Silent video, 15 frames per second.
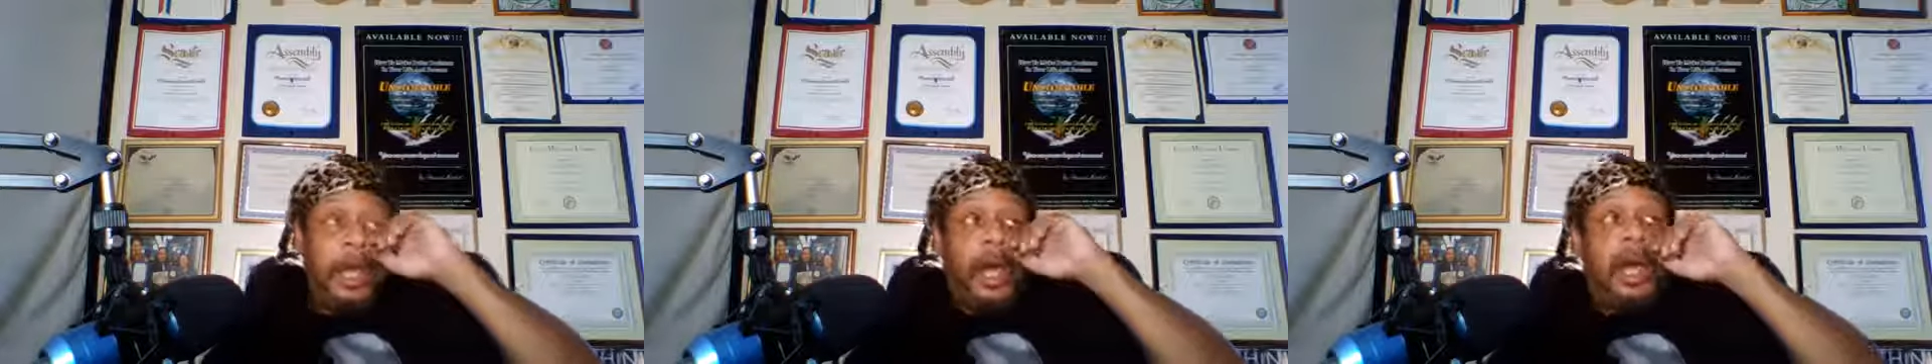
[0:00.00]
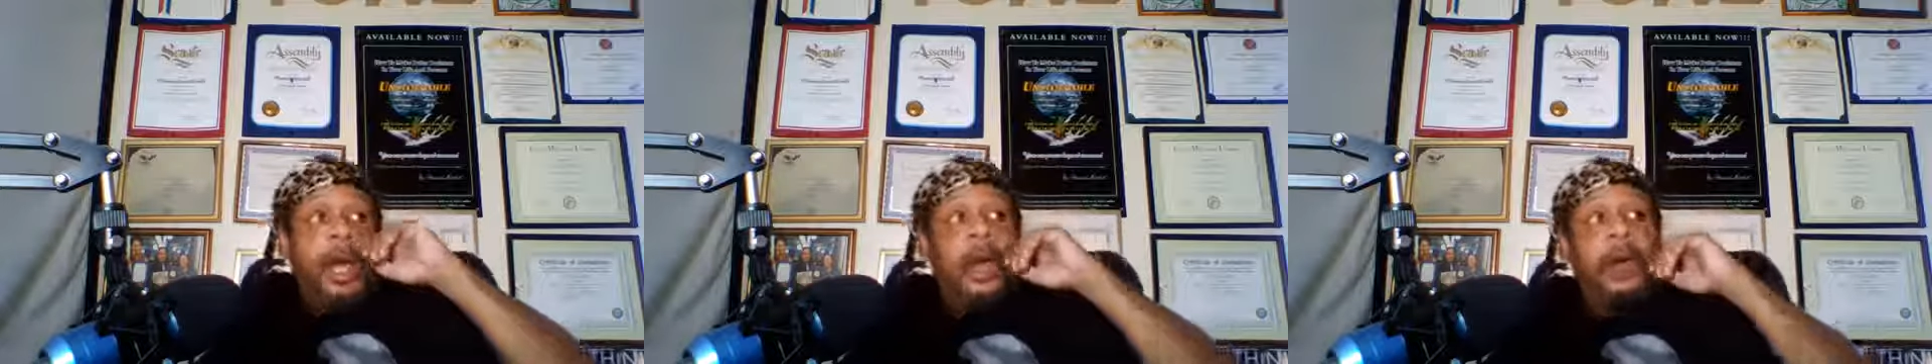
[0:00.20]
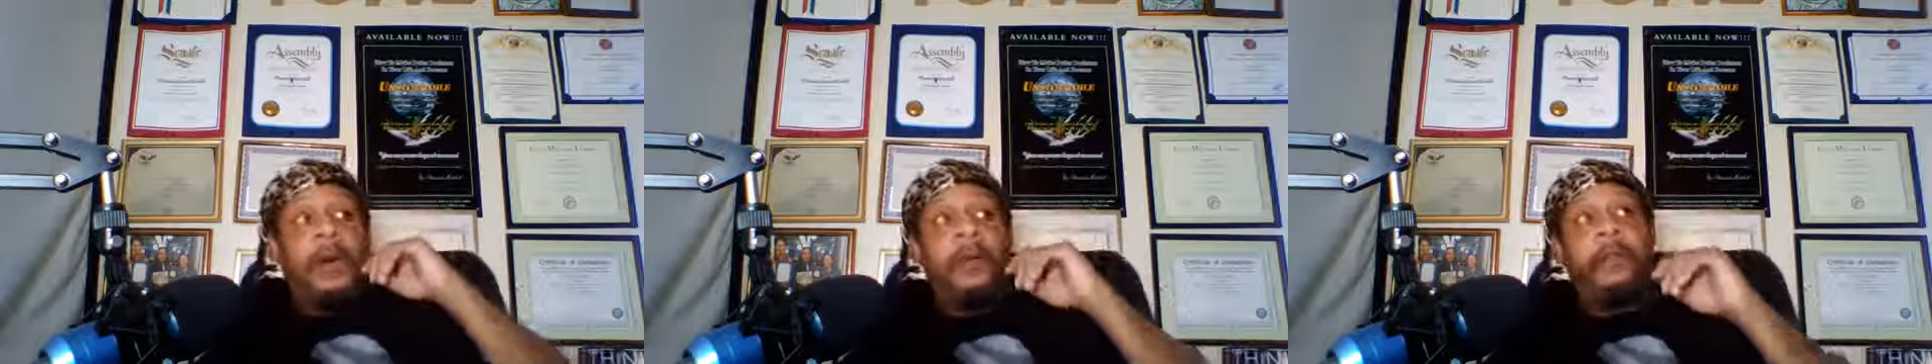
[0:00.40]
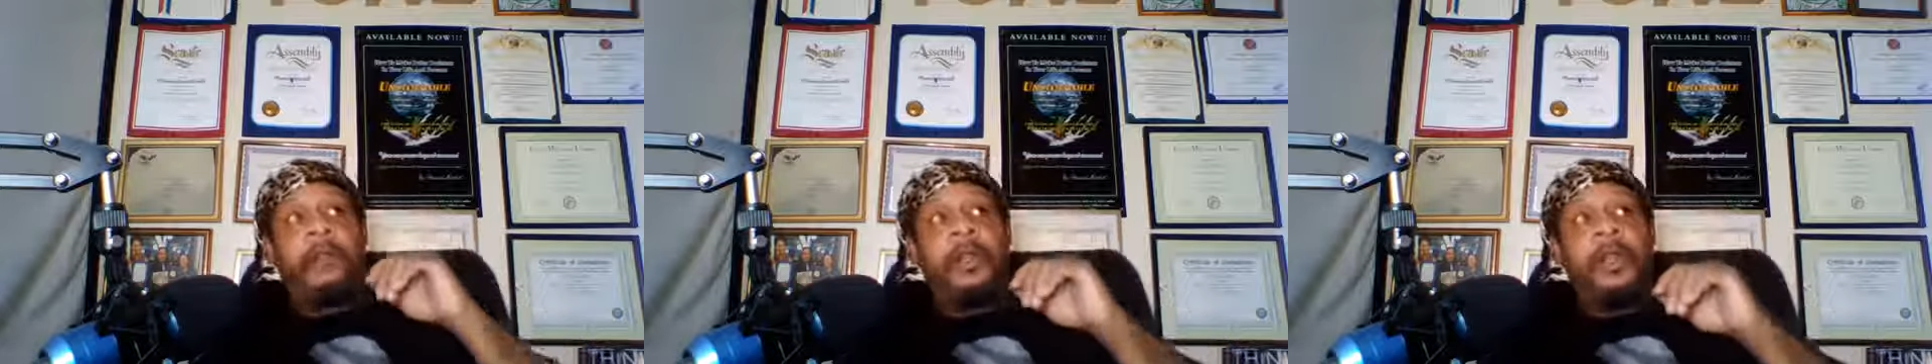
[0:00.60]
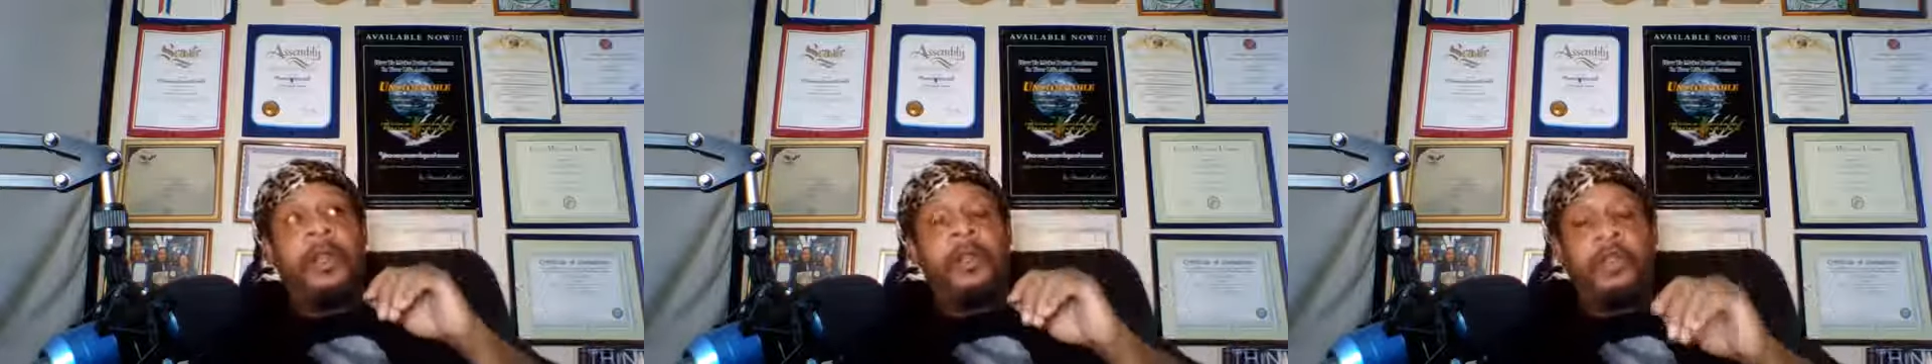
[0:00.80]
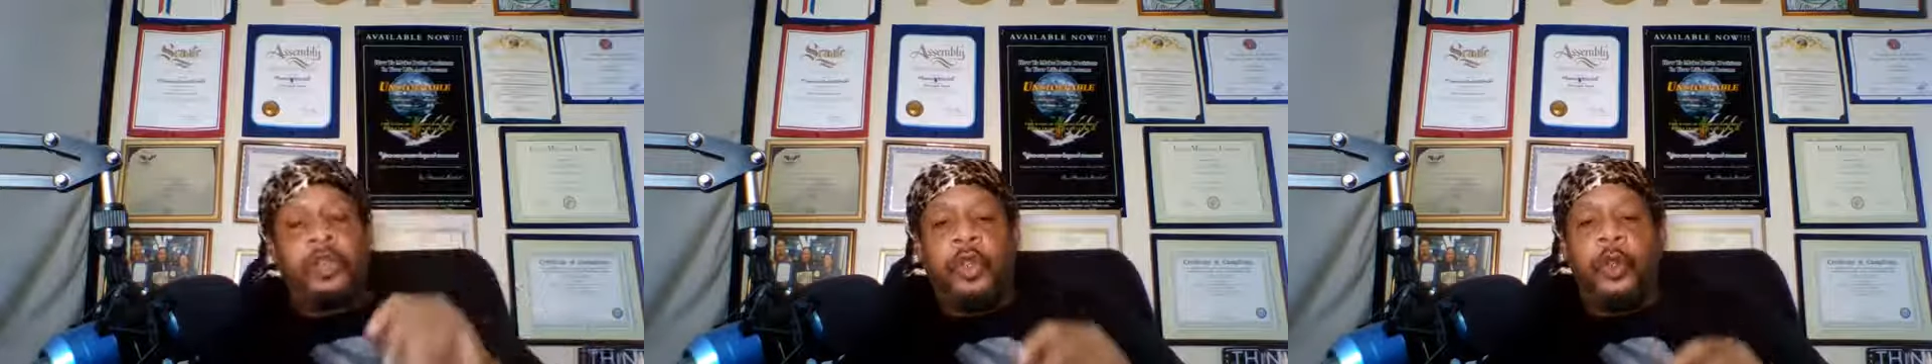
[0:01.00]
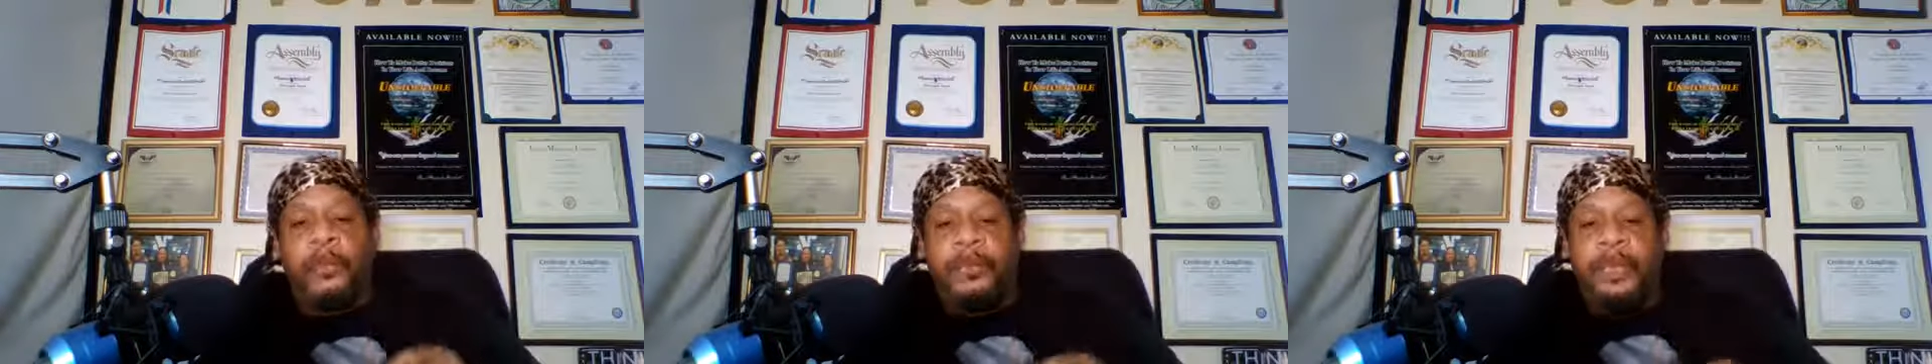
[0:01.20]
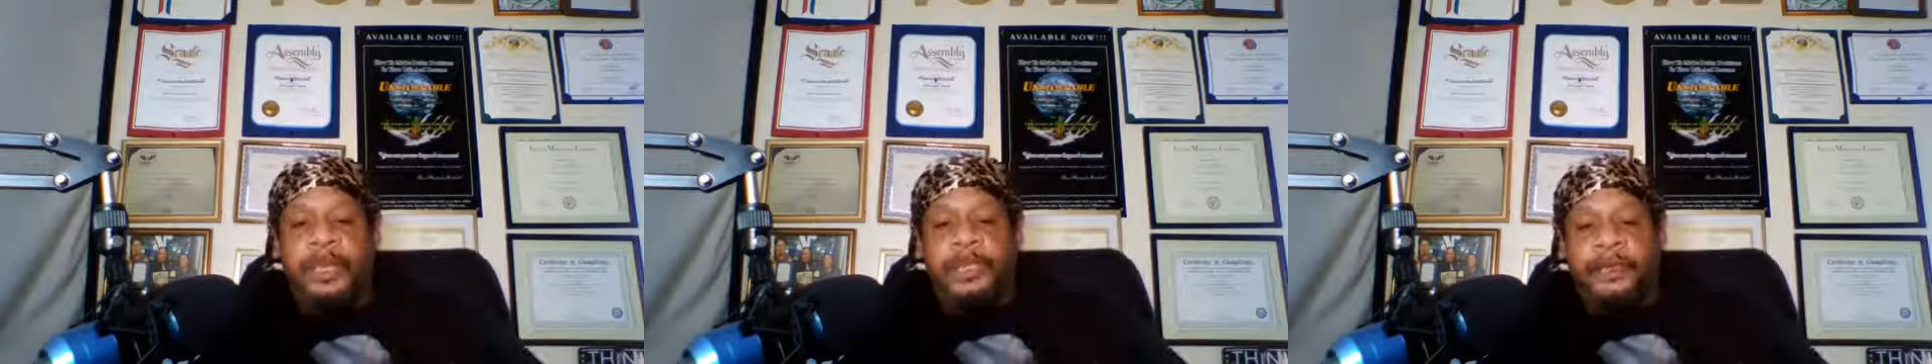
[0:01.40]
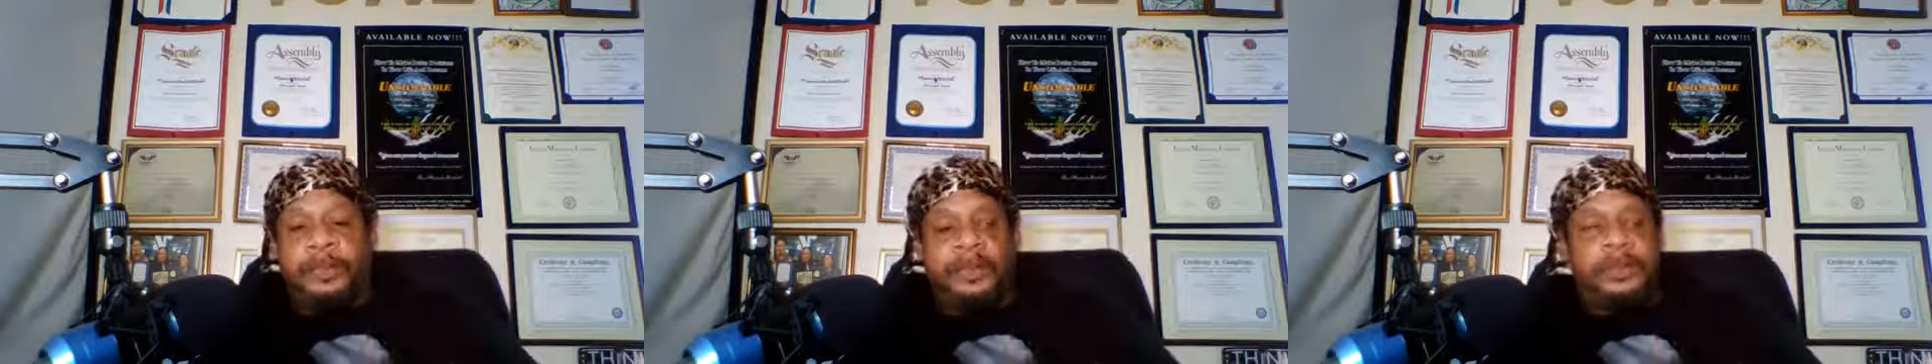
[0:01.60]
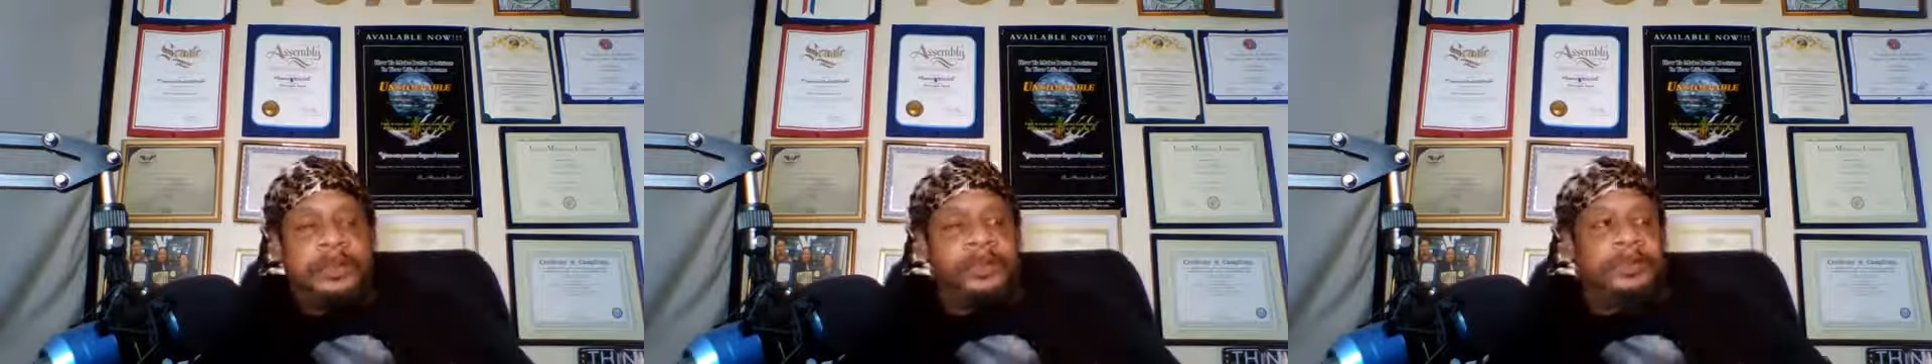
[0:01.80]
of your
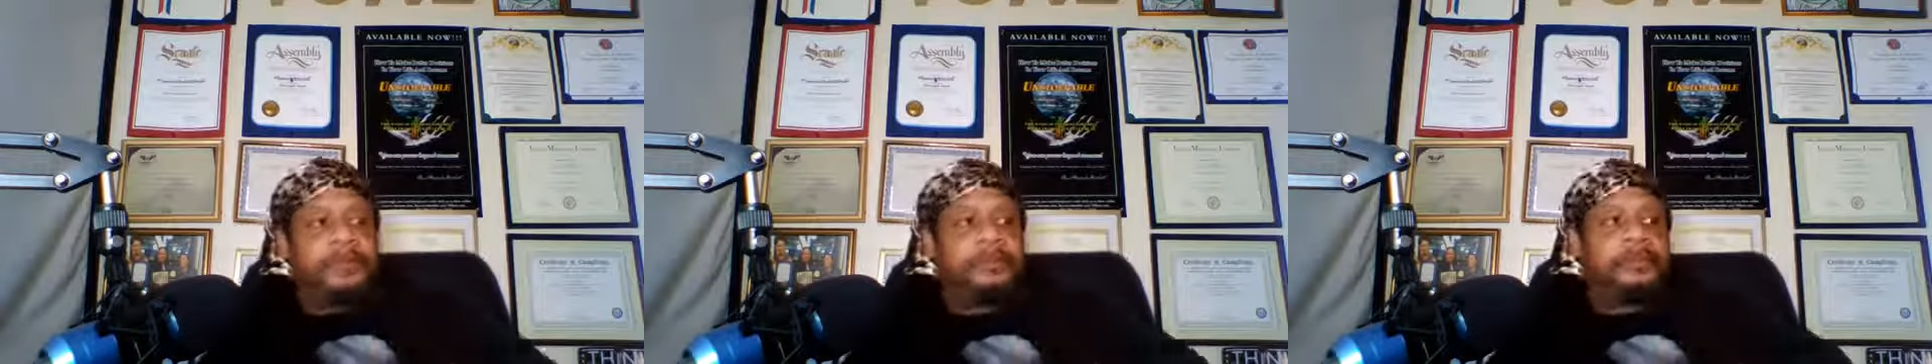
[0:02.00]
business.